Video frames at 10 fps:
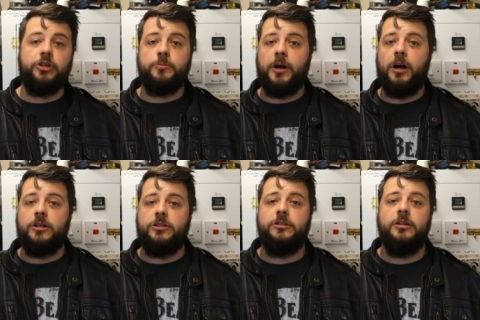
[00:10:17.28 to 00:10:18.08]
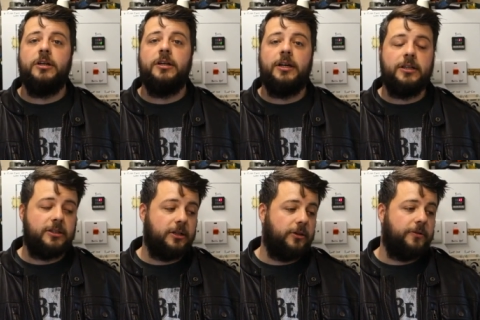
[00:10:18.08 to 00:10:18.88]
the sparge
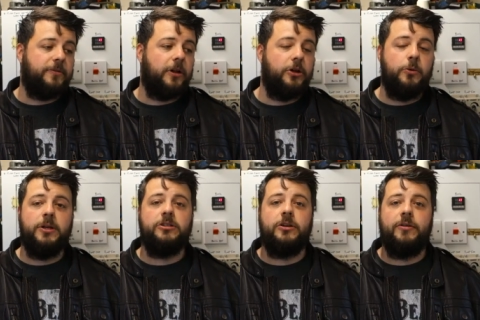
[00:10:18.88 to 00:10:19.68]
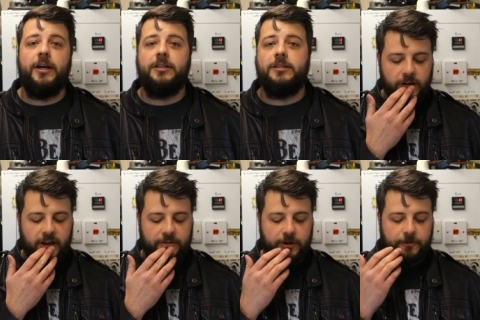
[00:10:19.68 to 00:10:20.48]
until the volume is correct.
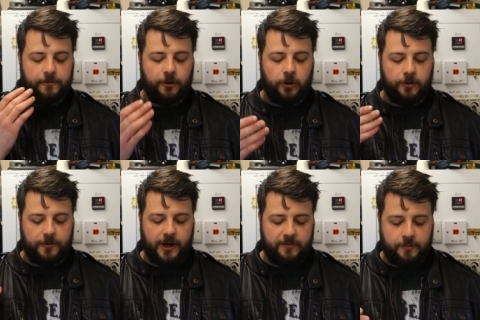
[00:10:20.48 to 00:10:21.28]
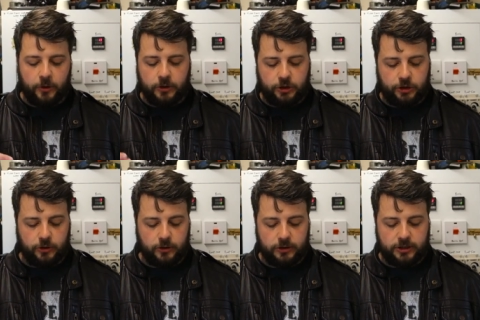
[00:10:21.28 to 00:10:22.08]
If you're four or five points
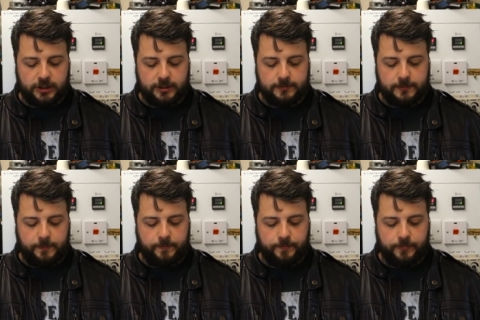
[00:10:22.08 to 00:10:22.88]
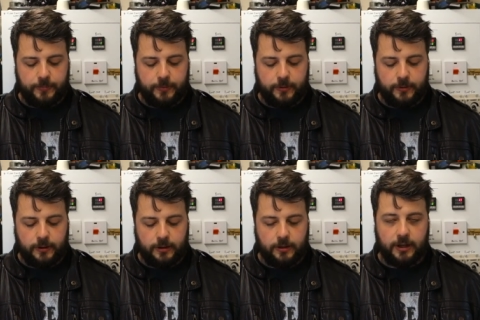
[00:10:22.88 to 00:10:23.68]
short
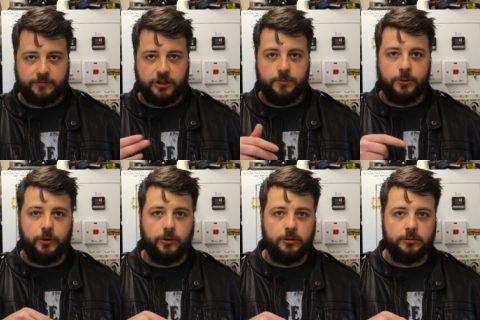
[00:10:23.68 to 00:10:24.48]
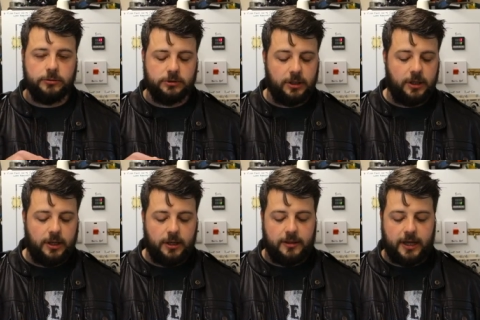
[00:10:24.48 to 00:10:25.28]
after you boil,
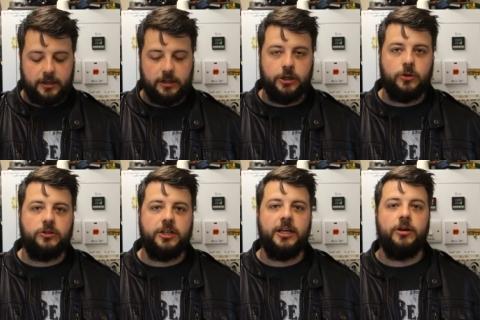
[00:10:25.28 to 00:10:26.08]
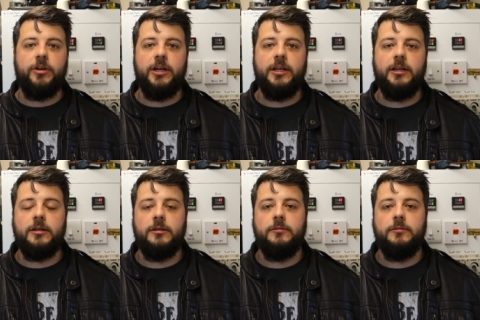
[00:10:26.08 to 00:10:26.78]
then you could take a reading